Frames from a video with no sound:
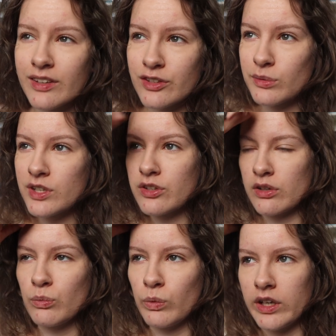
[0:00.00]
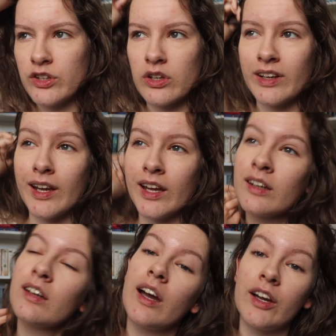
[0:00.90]
situation, which
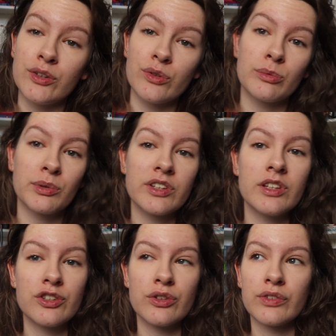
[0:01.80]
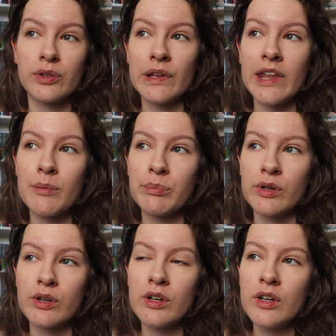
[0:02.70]
again, I do support the teachers for doing that,
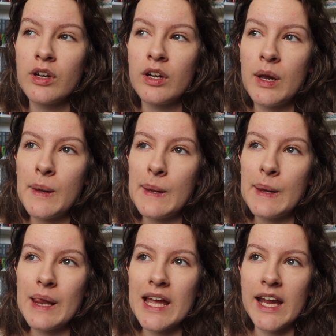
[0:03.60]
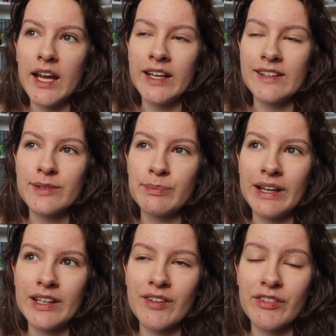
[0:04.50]
but it's
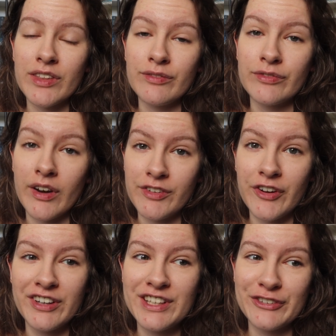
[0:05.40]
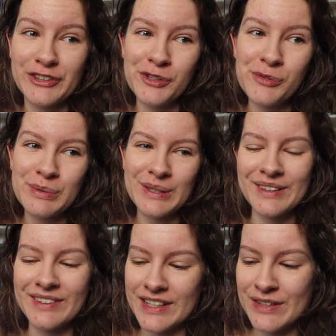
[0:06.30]
made everything very difficult,
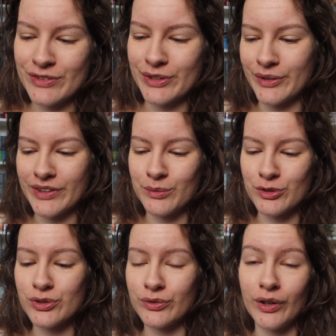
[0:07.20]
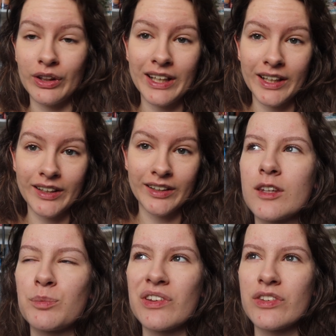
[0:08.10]
because even though there was stuff online,
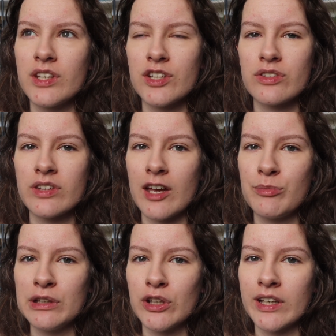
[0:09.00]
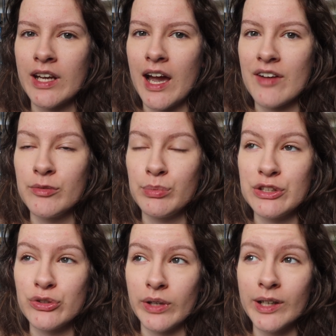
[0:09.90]
the presentations that I've been looking at haven't been
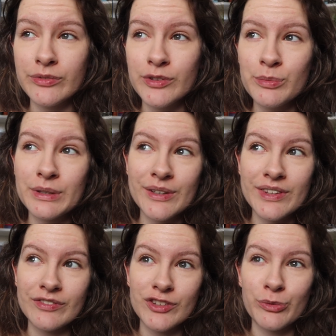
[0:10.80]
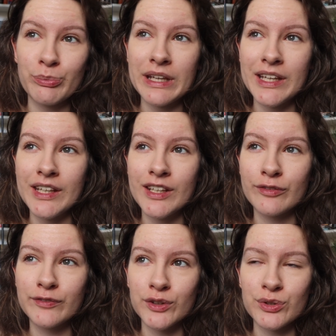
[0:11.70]
too helpful because they've just been
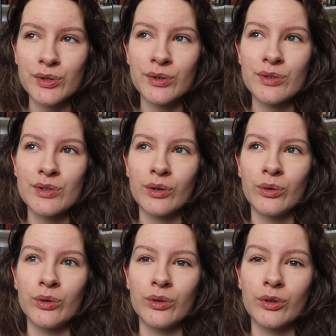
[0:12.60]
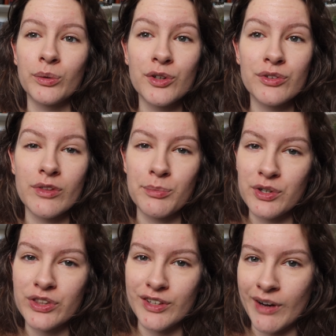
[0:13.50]
photos or quotes from the
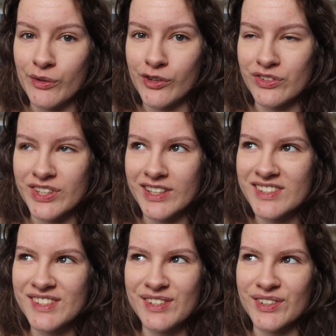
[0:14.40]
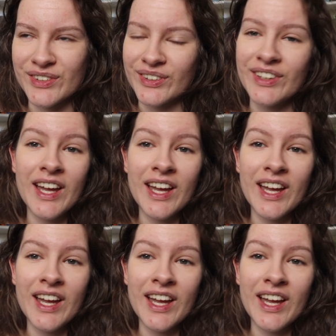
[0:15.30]
book that are out of context, so